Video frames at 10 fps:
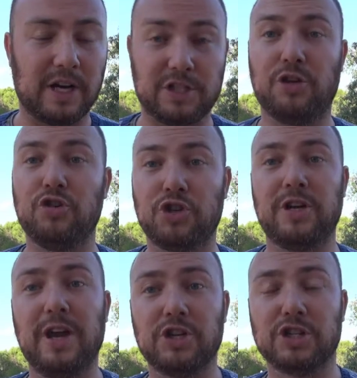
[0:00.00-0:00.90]

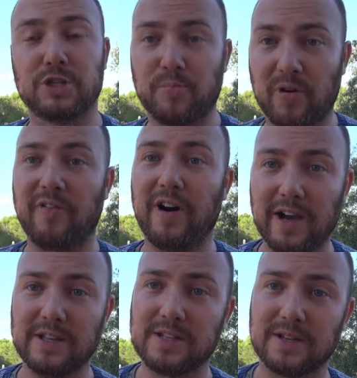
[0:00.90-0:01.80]
associations
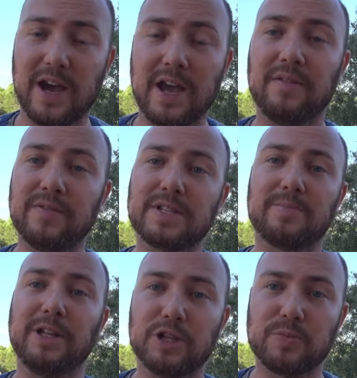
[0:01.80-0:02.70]
provide a risk
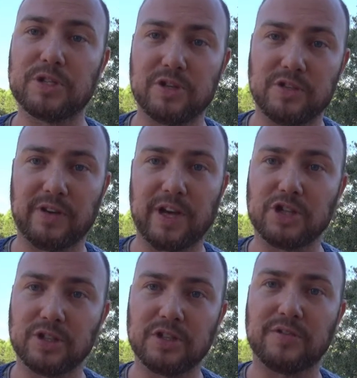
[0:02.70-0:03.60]
management
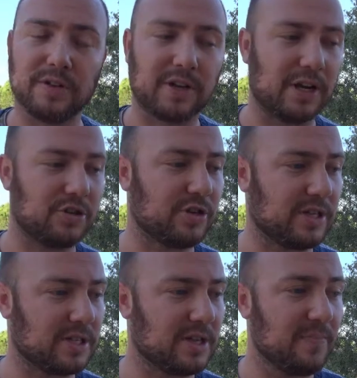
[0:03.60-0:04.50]
certification in different
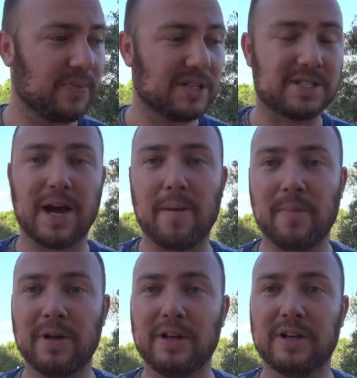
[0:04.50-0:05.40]
countries.
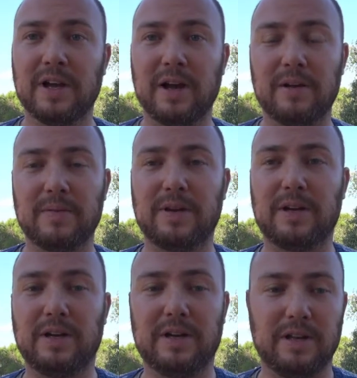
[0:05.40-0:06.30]
Some
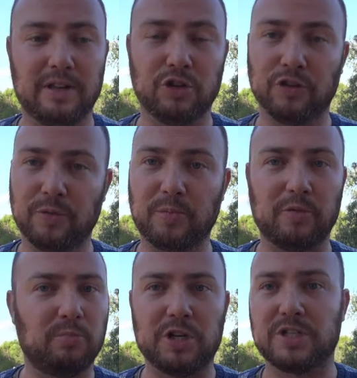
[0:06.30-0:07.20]
most
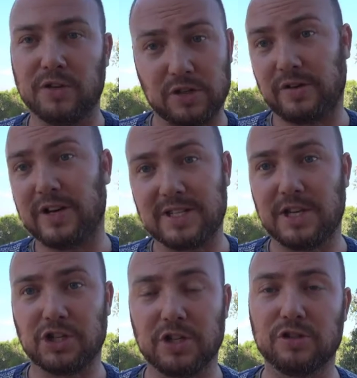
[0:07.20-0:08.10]
of those
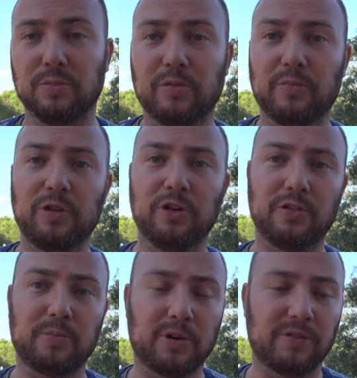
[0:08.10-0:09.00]
organizations are
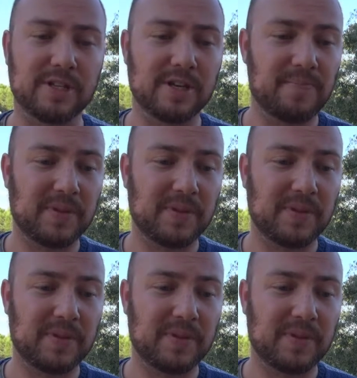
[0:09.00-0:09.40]
non-for-profit.